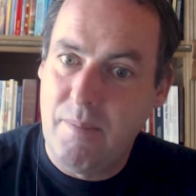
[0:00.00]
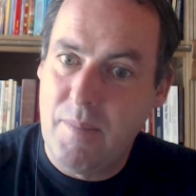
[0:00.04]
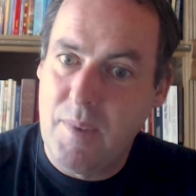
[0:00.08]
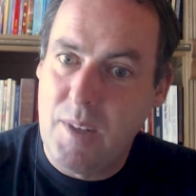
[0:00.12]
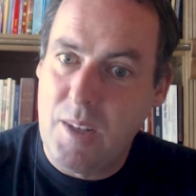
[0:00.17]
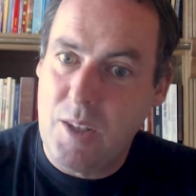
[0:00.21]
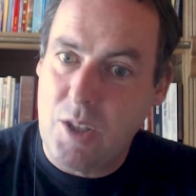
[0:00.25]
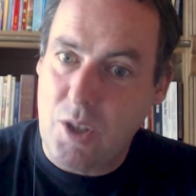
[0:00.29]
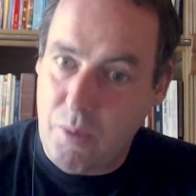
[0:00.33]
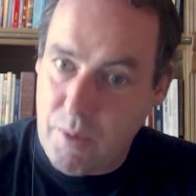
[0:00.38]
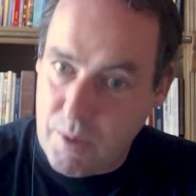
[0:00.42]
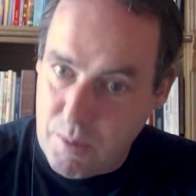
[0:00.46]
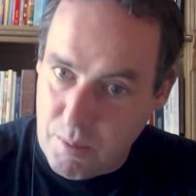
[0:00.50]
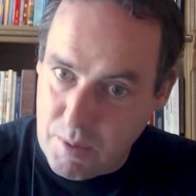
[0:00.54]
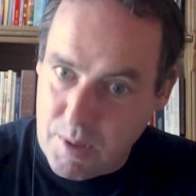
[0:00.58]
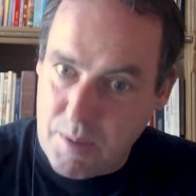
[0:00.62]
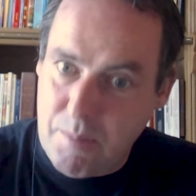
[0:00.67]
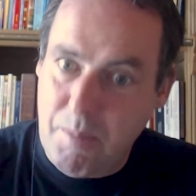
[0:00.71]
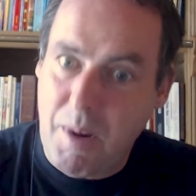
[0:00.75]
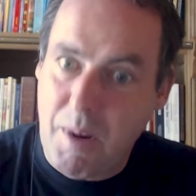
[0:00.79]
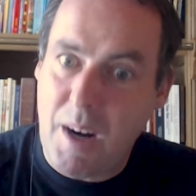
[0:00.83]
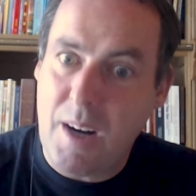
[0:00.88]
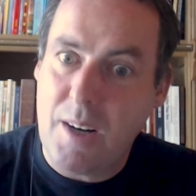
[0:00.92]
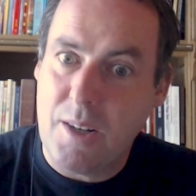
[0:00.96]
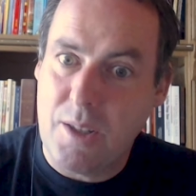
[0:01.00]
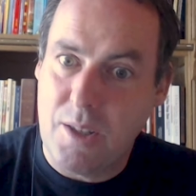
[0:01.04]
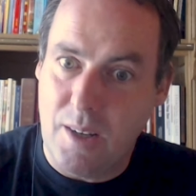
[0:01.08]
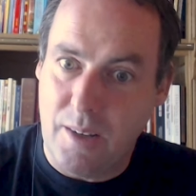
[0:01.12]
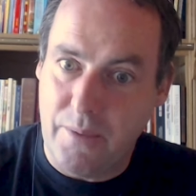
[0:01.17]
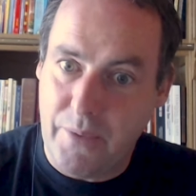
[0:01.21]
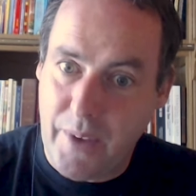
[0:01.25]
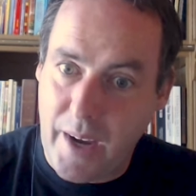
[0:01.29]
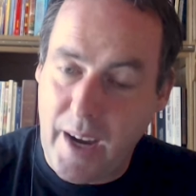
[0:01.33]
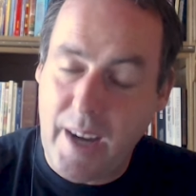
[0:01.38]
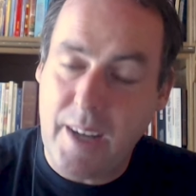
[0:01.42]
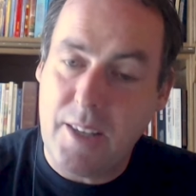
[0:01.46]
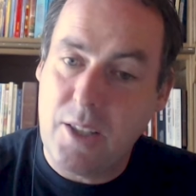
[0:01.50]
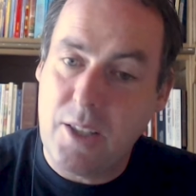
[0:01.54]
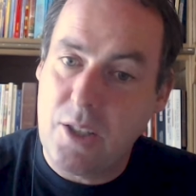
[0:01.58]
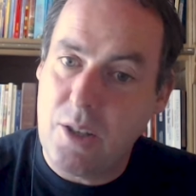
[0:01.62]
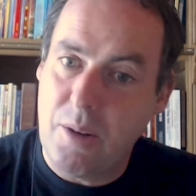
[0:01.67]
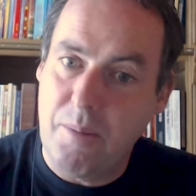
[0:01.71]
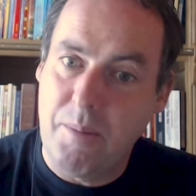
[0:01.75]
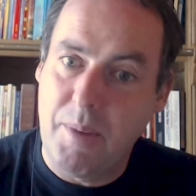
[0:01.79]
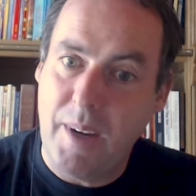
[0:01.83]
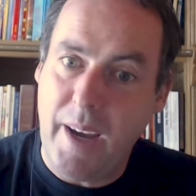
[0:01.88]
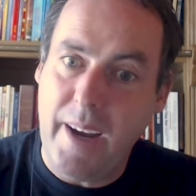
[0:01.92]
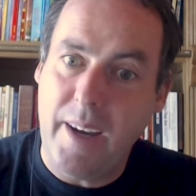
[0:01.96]
So it was marginal. They had
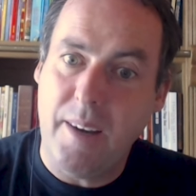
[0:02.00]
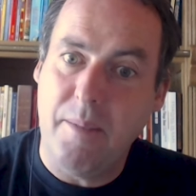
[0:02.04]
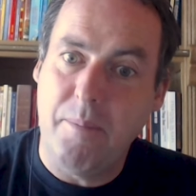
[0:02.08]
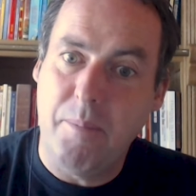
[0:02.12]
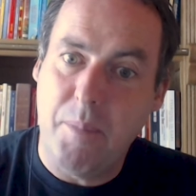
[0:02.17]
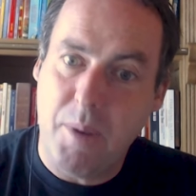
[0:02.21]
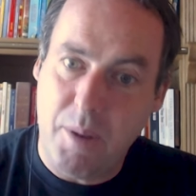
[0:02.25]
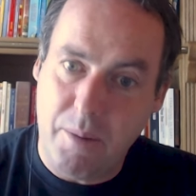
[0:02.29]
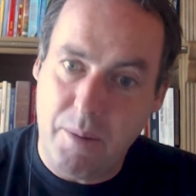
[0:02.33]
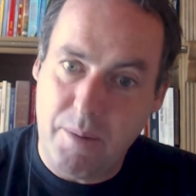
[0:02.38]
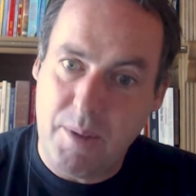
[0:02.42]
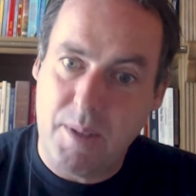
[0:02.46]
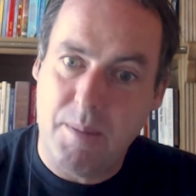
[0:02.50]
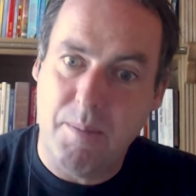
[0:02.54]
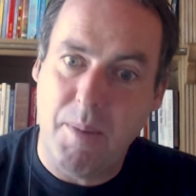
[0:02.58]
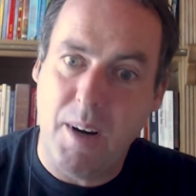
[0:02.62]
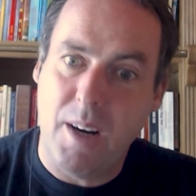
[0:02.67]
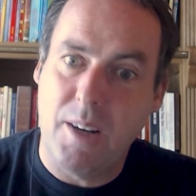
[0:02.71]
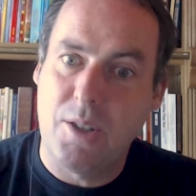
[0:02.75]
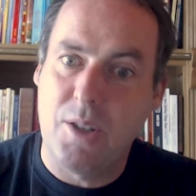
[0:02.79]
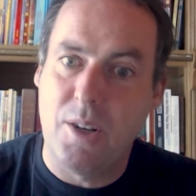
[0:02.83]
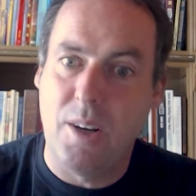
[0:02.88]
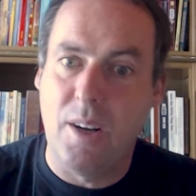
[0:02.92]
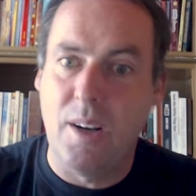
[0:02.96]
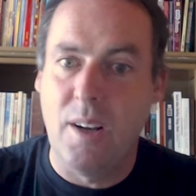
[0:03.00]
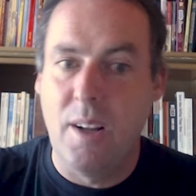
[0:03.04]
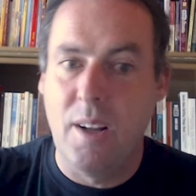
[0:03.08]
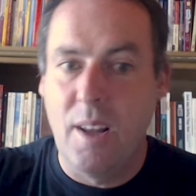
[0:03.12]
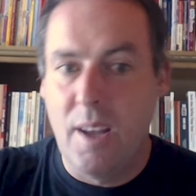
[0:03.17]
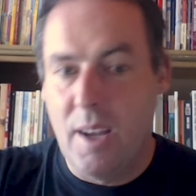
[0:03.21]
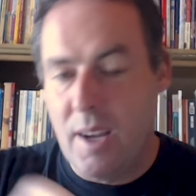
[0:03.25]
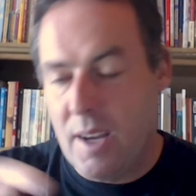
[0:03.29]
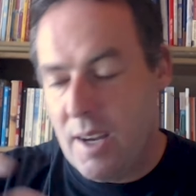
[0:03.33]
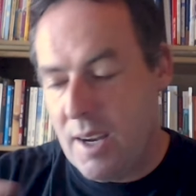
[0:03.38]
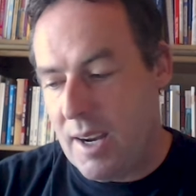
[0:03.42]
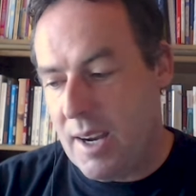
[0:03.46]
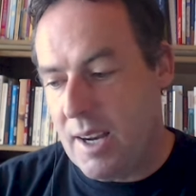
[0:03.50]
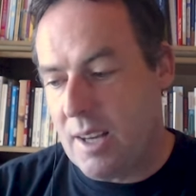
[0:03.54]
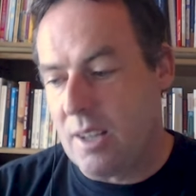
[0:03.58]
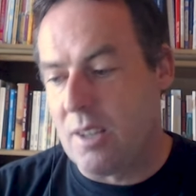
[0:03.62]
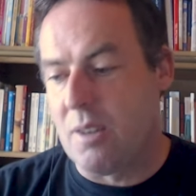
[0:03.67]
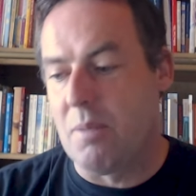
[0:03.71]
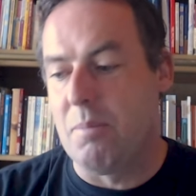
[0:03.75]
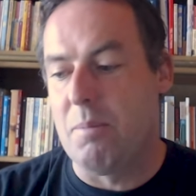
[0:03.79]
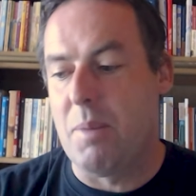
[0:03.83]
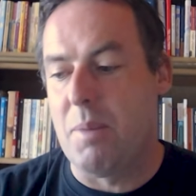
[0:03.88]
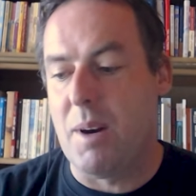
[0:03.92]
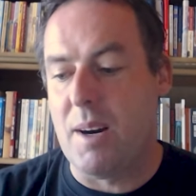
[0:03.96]
some gain, but it was marginal in
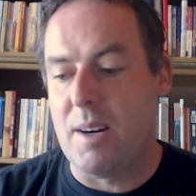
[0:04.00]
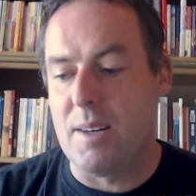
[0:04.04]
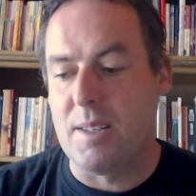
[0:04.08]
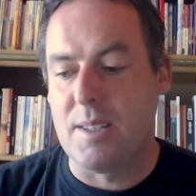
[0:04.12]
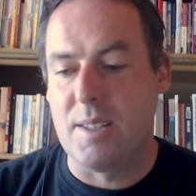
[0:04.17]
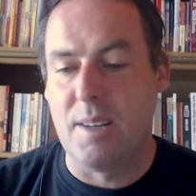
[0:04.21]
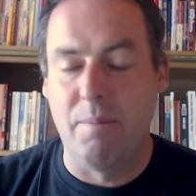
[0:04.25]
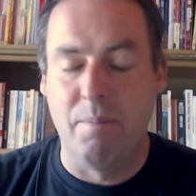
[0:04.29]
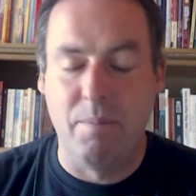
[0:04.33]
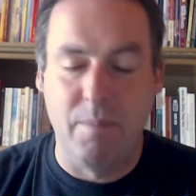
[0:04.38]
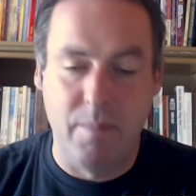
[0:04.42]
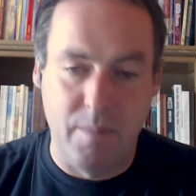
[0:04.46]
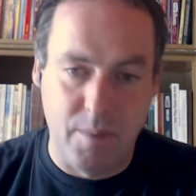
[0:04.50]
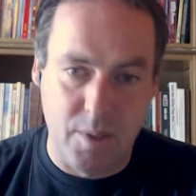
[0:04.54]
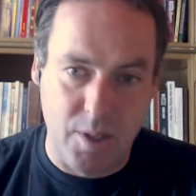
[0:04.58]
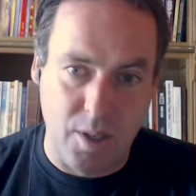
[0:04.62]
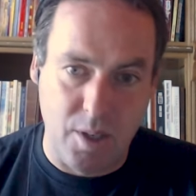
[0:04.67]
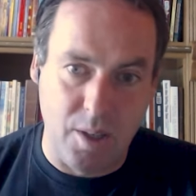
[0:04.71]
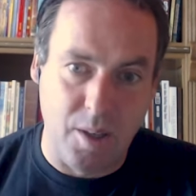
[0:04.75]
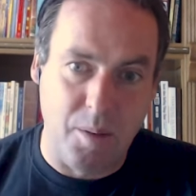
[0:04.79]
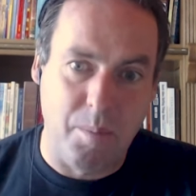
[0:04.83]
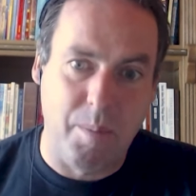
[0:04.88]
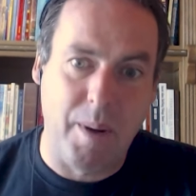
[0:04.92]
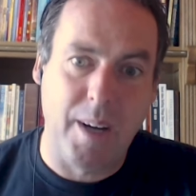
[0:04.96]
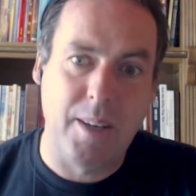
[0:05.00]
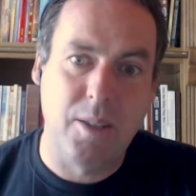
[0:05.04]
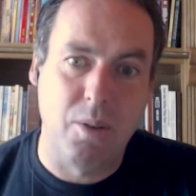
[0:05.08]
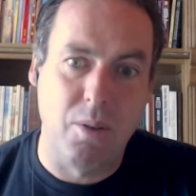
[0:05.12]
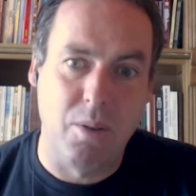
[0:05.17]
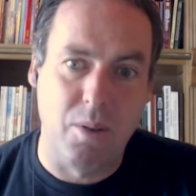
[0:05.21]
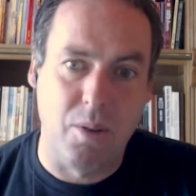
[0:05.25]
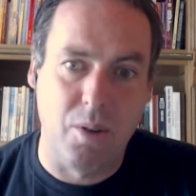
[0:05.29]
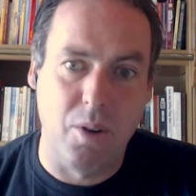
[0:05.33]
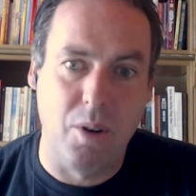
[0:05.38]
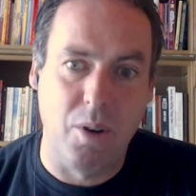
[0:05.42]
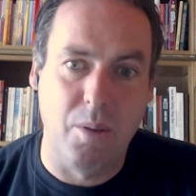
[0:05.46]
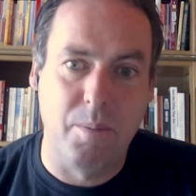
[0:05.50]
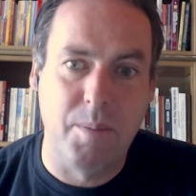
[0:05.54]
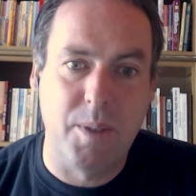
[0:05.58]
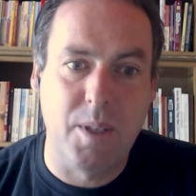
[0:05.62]
comparison to the Breton group.